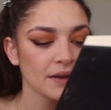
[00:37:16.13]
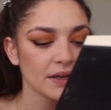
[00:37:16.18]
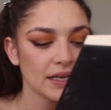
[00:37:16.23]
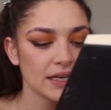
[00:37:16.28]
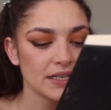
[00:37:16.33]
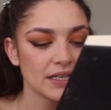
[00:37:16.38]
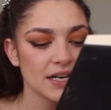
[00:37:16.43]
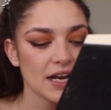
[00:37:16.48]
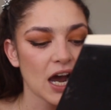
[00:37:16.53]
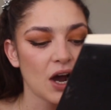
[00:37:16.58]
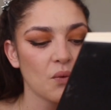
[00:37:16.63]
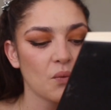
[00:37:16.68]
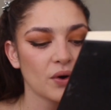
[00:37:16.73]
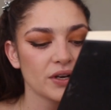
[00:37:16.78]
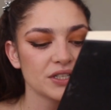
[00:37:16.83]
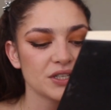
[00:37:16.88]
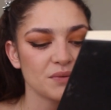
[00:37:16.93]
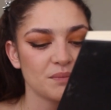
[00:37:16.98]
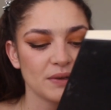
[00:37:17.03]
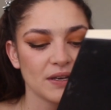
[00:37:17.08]
He did not
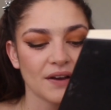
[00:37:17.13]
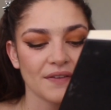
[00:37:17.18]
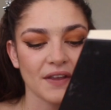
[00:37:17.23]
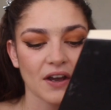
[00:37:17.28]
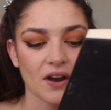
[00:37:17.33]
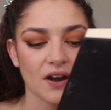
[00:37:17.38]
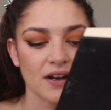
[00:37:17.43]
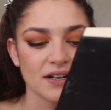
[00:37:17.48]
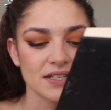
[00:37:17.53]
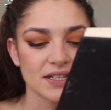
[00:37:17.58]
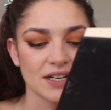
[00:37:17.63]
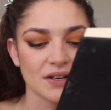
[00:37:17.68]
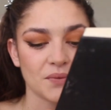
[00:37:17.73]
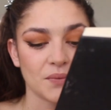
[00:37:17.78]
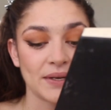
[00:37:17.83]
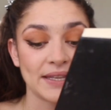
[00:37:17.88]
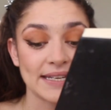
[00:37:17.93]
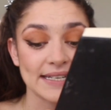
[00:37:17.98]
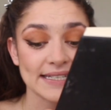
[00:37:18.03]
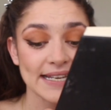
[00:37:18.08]
want to be on the continent
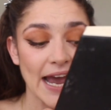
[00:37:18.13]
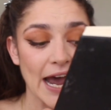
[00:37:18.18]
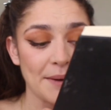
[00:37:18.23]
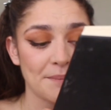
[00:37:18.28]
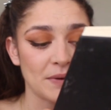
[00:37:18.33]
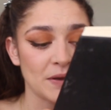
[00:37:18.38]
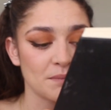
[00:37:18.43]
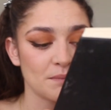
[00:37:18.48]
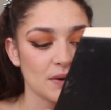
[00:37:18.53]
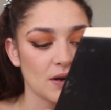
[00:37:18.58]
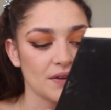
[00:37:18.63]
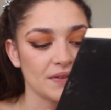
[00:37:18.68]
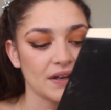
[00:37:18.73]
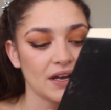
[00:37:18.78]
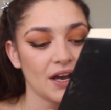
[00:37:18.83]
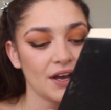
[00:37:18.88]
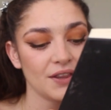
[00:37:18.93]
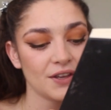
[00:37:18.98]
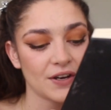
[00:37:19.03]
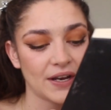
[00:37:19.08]
when this happened, but on the
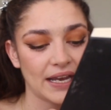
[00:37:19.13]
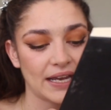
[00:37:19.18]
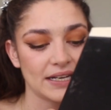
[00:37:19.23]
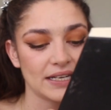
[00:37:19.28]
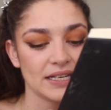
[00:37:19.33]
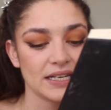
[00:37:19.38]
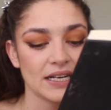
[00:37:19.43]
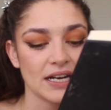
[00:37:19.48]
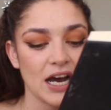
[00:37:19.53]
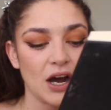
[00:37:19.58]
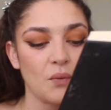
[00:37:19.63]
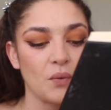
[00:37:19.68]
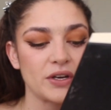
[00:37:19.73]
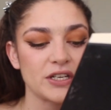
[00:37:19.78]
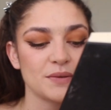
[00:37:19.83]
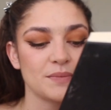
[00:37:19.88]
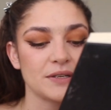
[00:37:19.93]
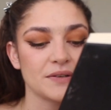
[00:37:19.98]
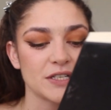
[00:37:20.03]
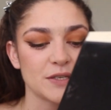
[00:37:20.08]
other hand, he did not want
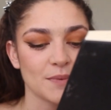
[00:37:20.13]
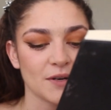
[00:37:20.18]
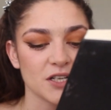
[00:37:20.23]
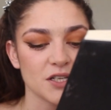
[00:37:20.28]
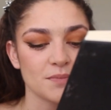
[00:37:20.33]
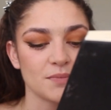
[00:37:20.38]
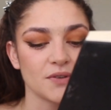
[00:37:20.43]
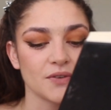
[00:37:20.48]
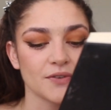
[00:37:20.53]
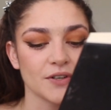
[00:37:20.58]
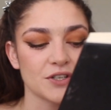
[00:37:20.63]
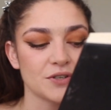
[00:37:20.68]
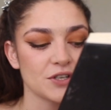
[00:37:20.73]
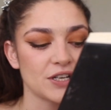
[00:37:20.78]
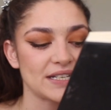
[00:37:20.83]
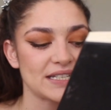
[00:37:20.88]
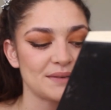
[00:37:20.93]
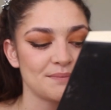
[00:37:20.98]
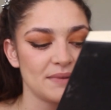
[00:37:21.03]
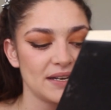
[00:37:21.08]
to be responsible for
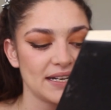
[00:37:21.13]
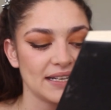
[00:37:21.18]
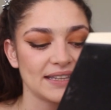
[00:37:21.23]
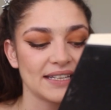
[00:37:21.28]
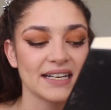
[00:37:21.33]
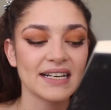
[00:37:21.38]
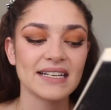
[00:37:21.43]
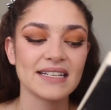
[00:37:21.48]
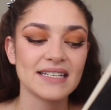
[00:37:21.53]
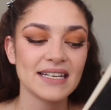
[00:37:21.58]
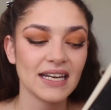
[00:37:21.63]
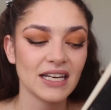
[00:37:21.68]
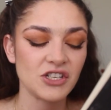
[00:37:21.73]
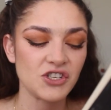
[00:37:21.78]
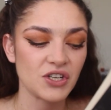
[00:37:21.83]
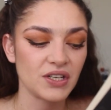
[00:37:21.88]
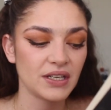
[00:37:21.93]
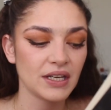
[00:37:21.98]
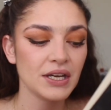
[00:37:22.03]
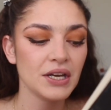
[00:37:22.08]
transmitting the
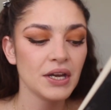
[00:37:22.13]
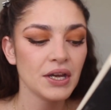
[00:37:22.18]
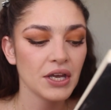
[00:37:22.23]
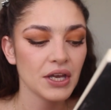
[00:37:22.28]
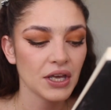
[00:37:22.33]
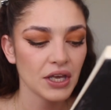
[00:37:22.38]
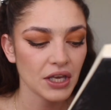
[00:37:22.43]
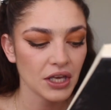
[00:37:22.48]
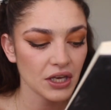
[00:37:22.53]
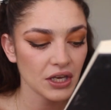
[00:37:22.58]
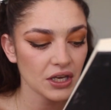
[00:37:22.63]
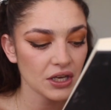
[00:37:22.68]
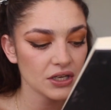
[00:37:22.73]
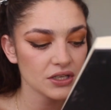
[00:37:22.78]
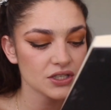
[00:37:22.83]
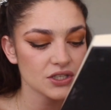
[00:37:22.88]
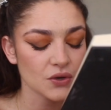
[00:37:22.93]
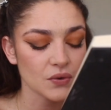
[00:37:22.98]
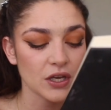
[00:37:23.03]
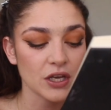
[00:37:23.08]
contagion. He
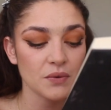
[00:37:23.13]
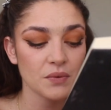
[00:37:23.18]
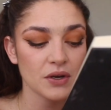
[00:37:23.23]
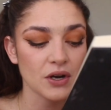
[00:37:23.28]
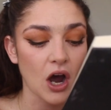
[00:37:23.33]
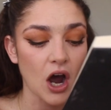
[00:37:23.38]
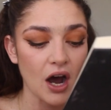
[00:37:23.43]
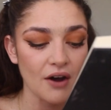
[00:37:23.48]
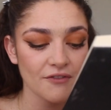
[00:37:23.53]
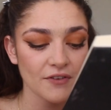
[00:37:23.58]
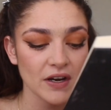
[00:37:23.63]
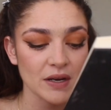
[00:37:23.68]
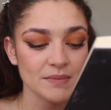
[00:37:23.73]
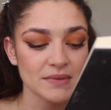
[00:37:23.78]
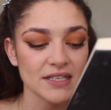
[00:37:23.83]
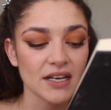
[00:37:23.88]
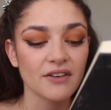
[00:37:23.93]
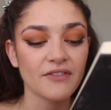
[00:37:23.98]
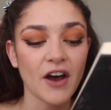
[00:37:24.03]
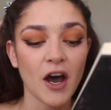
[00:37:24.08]
so he would offer
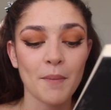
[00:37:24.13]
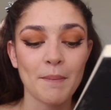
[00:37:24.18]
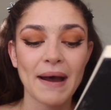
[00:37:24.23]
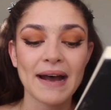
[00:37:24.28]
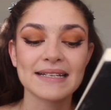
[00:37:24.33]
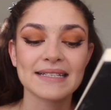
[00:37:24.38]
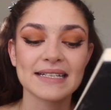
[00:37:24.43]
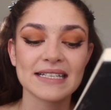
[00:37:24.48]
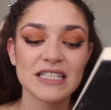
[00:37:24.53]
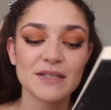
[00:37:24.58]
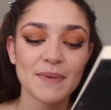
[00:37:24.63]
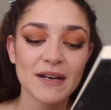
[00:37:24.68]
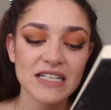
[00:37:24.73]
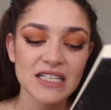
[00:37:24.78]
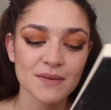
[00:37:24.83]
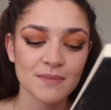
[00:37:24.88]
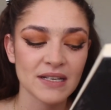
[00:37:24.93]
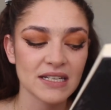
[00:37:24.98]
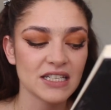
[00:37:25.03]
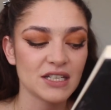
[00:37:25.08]
himself up as a
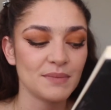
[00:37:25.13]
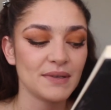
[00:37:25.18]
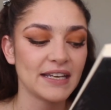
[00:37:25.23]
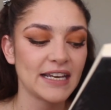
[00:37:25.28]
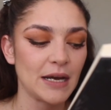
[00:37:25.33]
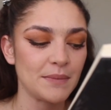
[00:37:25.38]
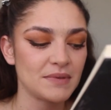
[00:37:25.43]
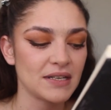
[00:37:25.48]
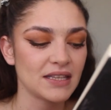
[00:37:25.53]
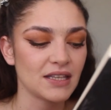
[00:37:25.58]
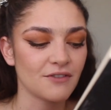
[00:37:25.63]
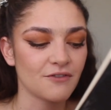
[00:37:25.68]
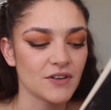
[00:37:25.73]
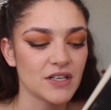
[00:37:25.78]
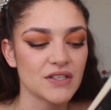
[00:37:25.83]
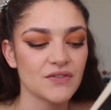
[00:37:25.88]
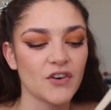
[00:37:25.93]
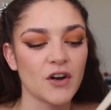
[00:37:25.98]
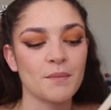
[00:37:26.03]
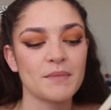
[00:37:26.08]
specimen to be kept at the
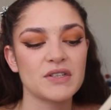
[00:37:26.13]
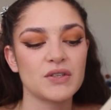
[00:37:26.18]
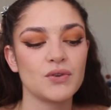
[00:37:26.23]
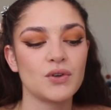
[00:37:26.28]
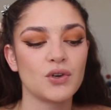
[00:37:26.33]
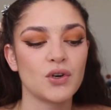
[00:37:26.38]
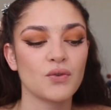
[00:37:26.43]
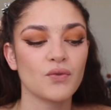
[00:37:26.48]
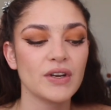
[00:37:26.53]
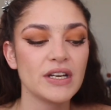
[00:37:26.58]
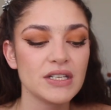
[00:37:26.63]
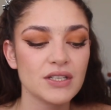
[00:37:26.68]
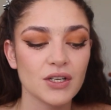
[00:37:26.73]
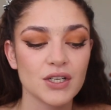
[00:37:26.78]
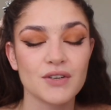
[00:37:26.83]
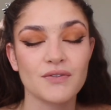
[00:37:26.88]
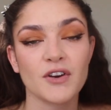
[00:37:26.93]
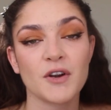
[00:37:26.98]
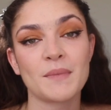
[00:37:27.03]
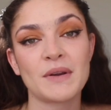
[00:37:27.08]
first pharmaceutical
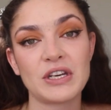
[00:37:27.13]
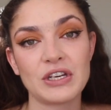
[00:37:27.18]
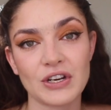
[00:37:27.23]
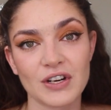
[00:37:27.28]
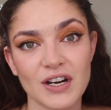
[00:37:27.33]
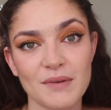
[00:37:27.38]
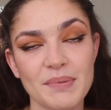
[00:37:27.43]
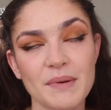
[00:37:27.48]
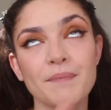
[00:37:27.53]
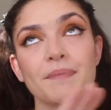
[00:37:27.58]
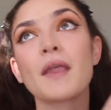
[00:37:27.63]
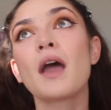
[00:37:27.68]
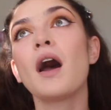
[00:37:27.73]
research firm in Europe.